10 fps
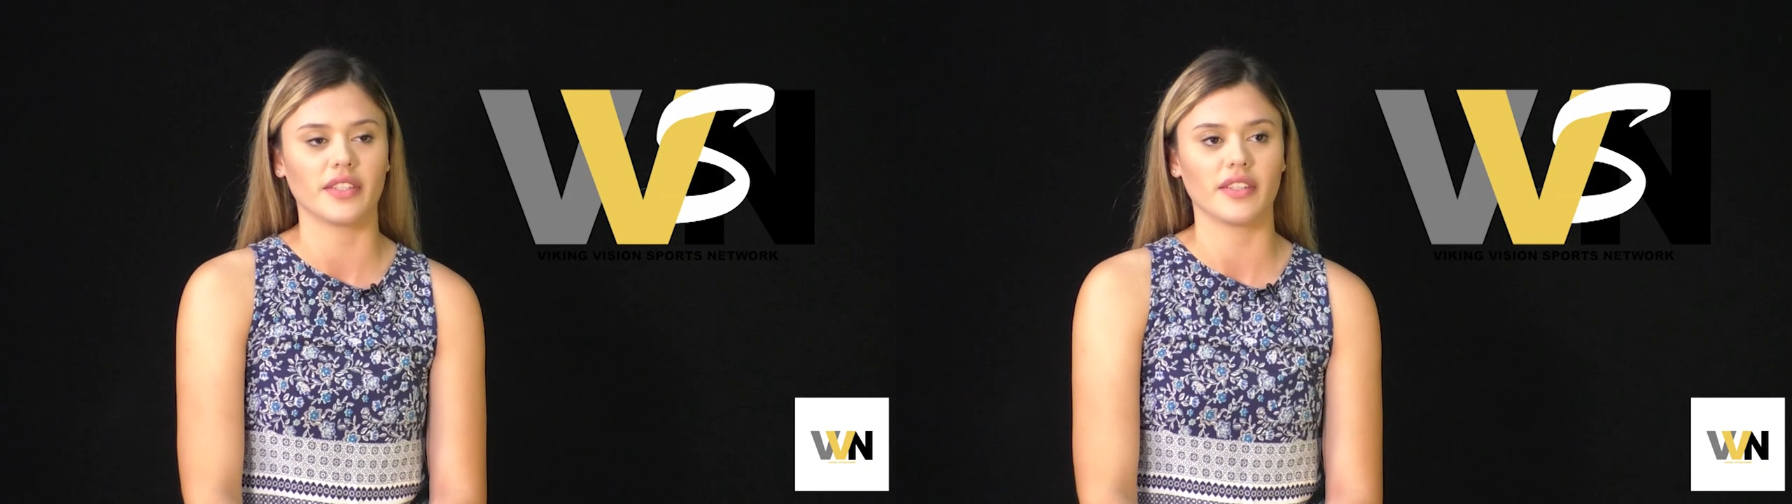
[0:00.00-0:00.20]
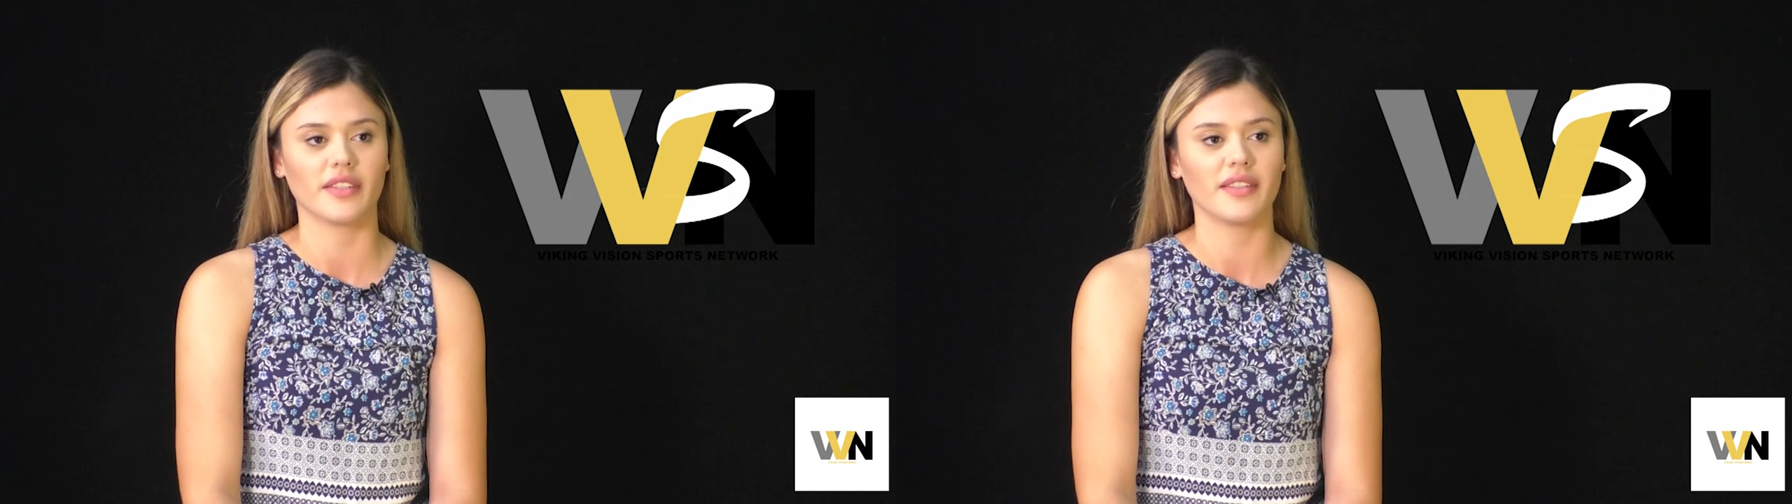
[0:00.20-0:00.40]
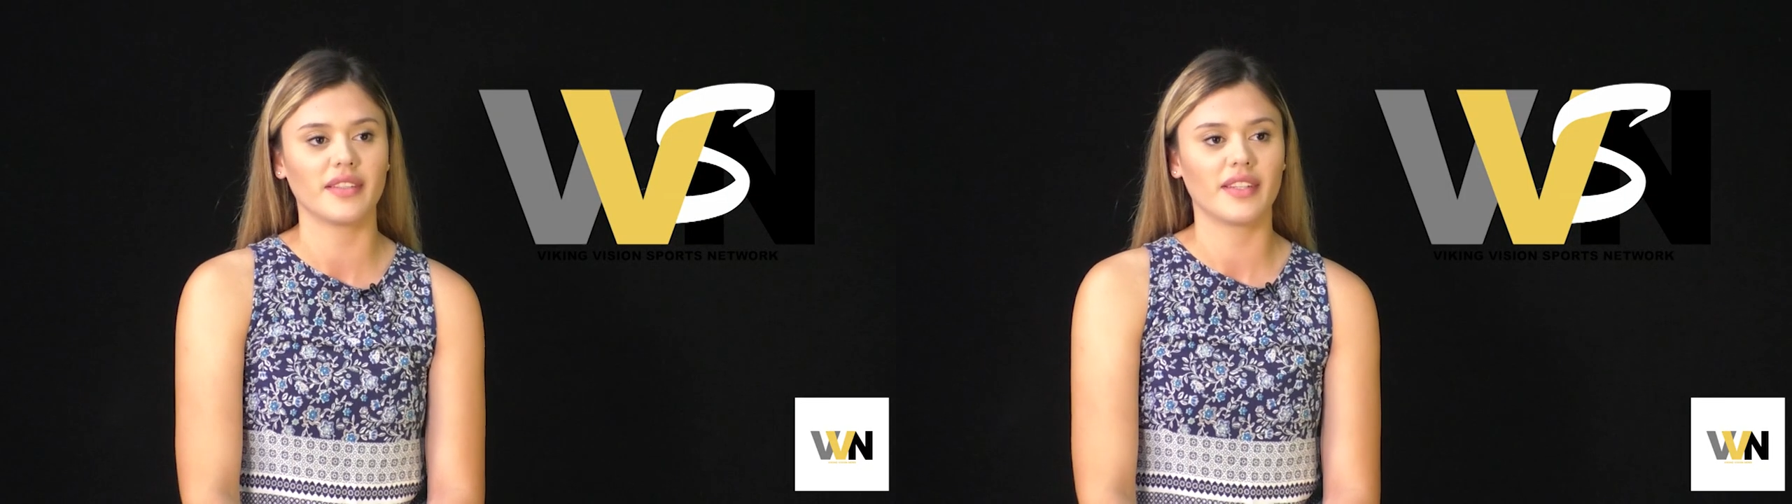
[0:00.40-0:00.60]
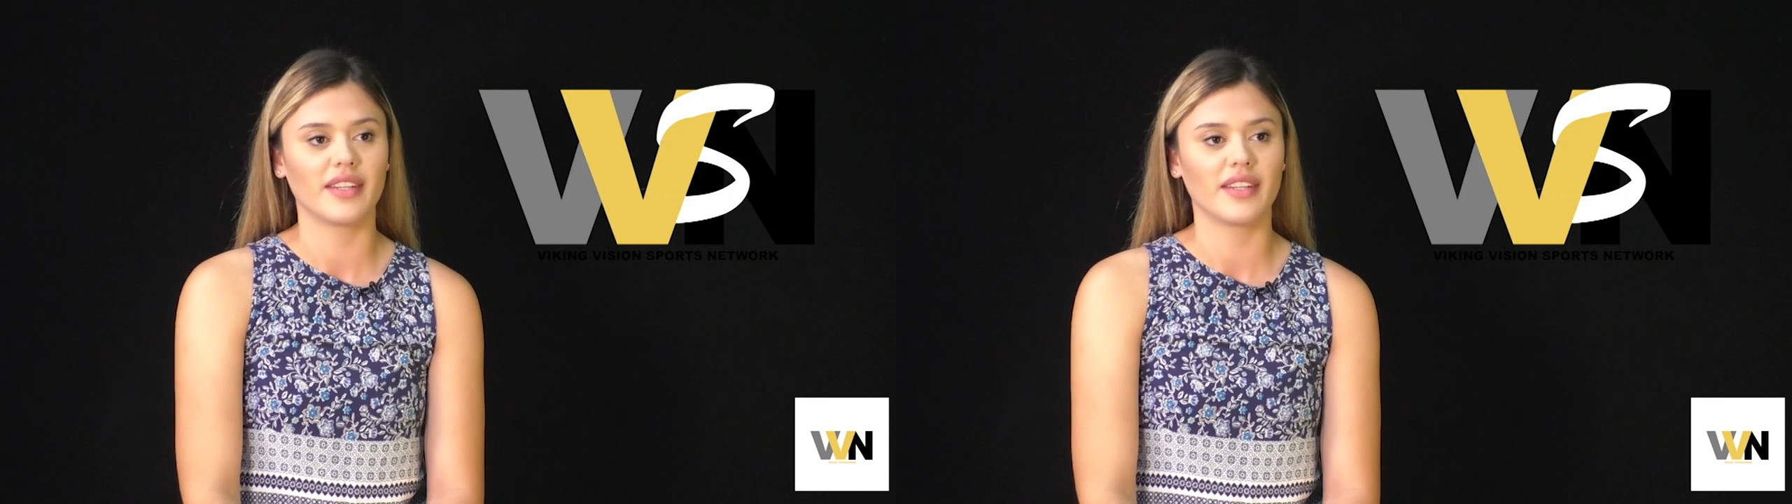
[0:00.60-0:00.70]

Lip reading: to